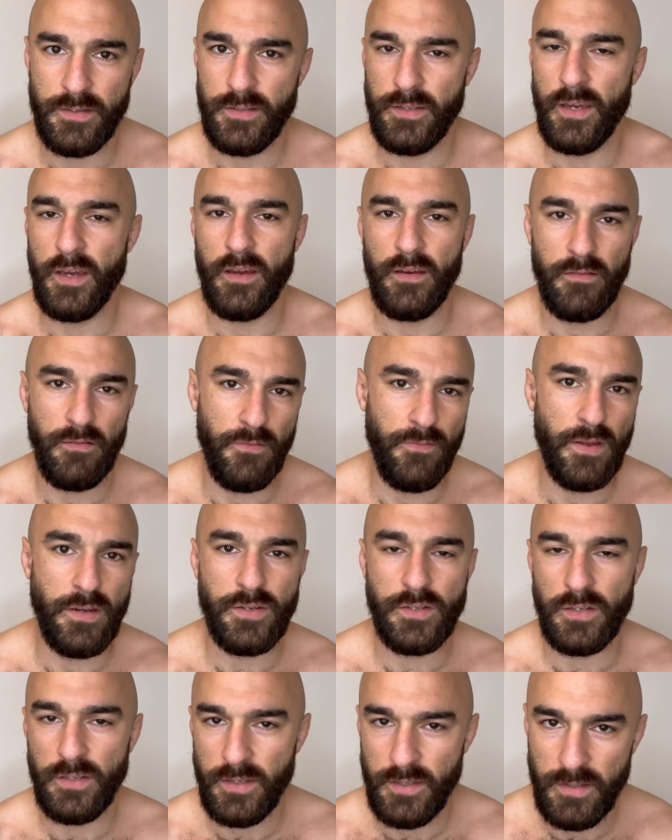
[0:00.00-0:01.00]
yeah,
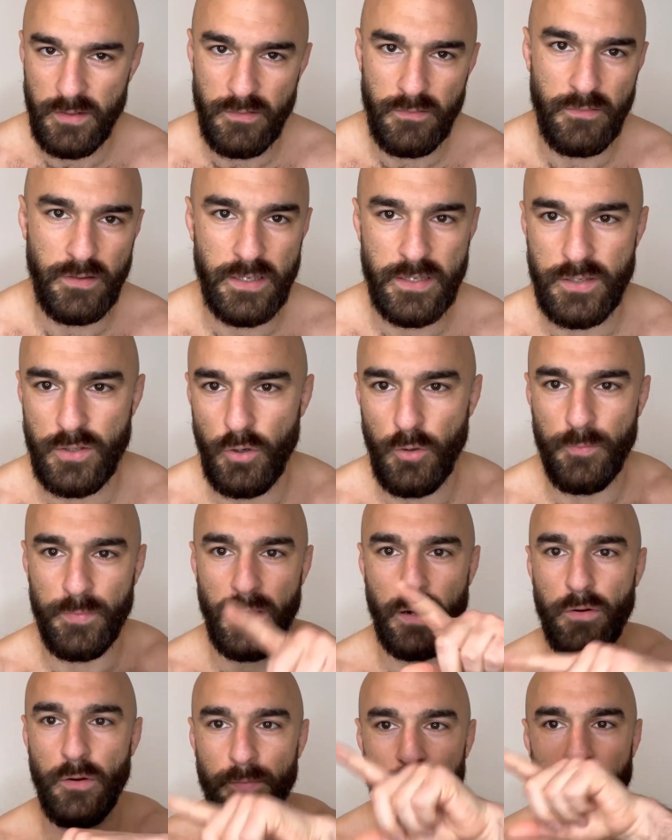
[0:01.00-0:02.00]
eventually this up,
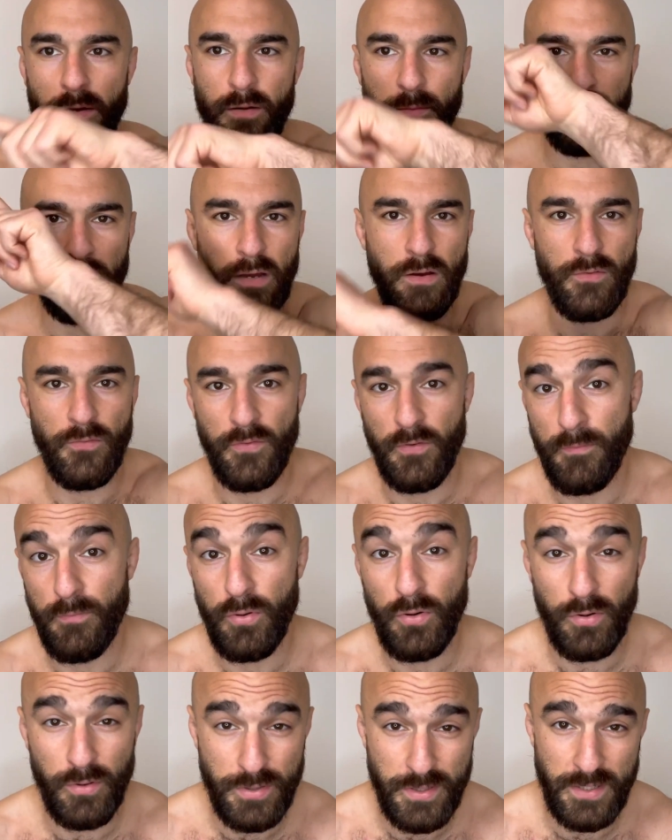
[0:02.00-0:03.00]
down, down, up, down from
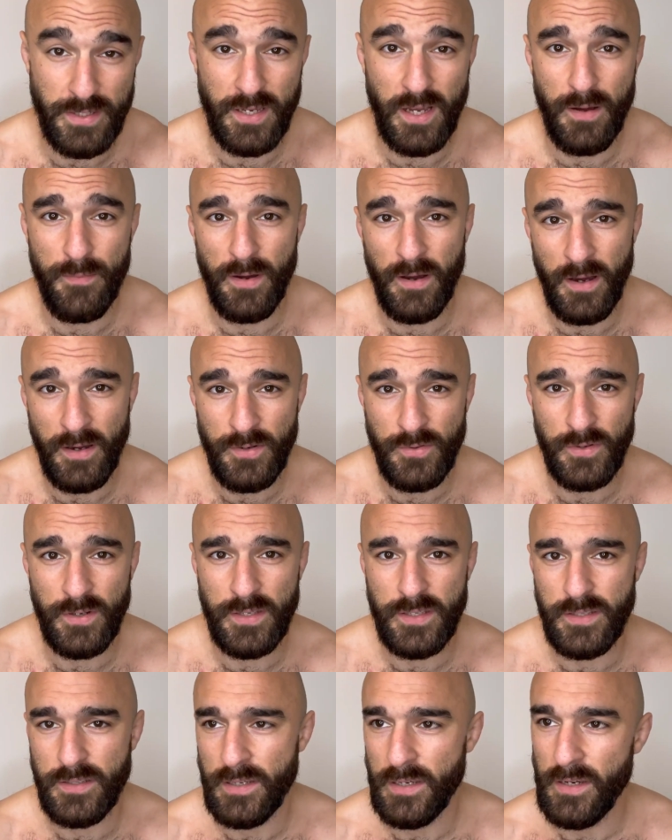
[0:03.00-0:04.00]
processed
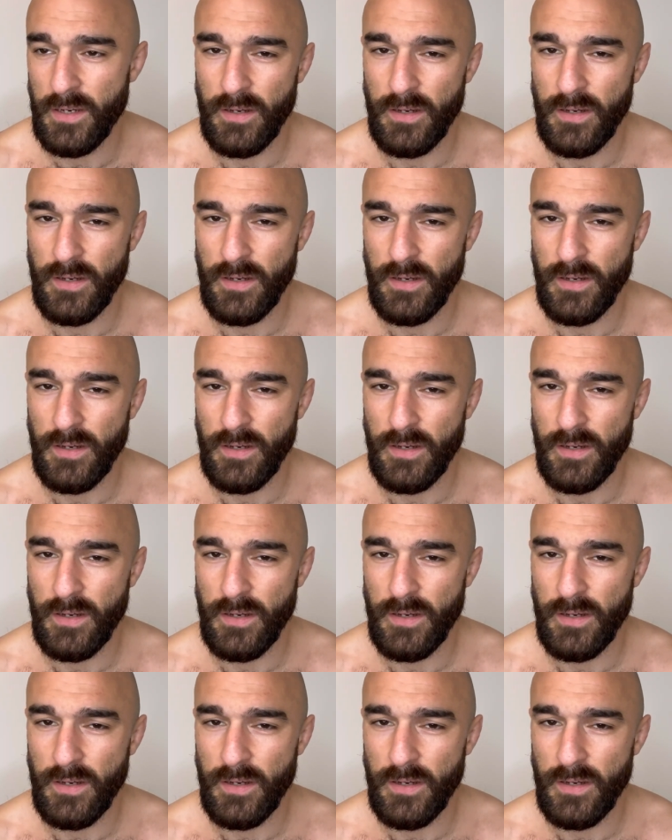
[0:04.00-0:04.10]
carbohydrates,